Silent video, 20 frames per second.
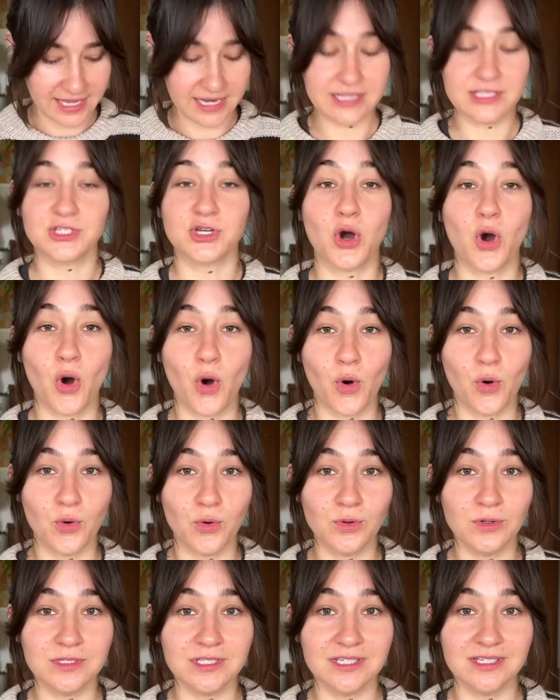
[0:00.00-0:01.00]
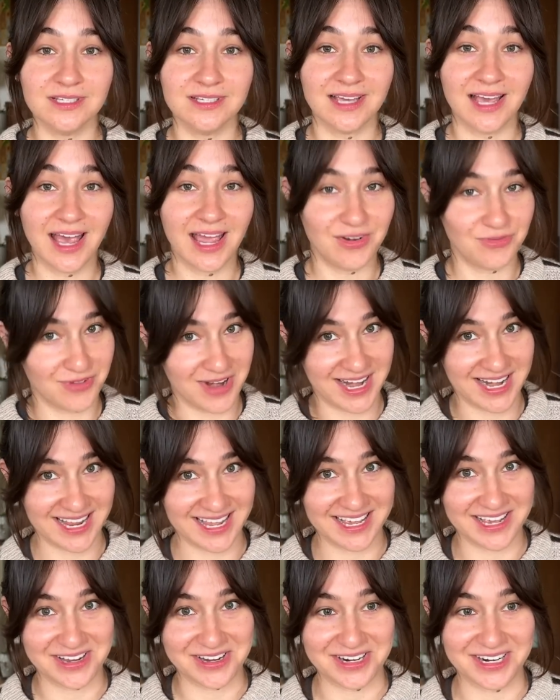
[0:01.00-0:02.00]
is cold and
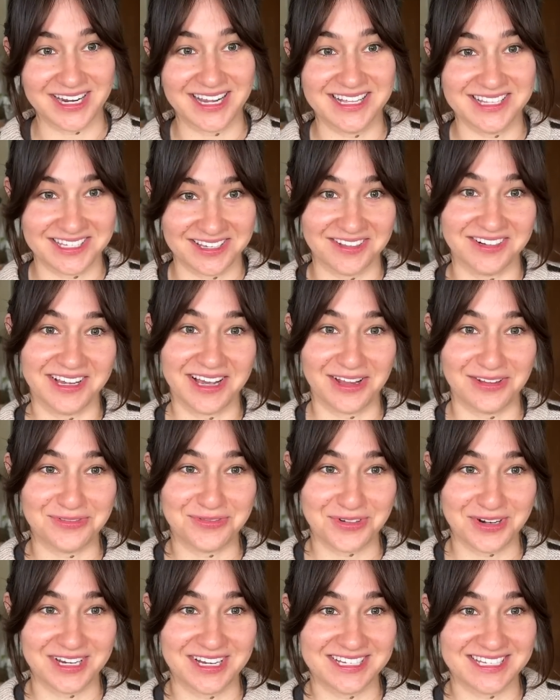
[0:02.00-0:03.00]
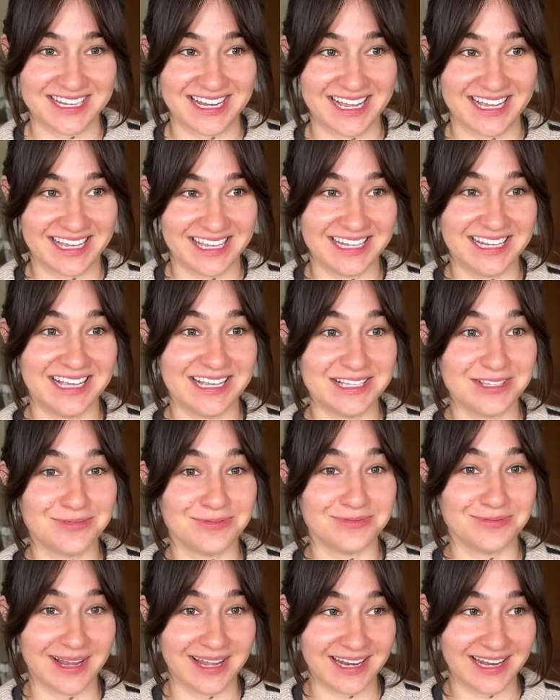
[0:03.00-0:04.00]
rainy here in Southern California today. It is
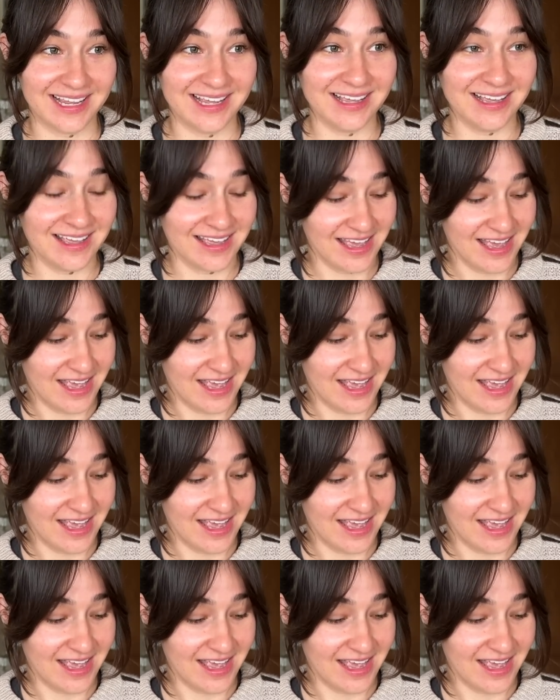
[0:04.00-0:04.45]
raining.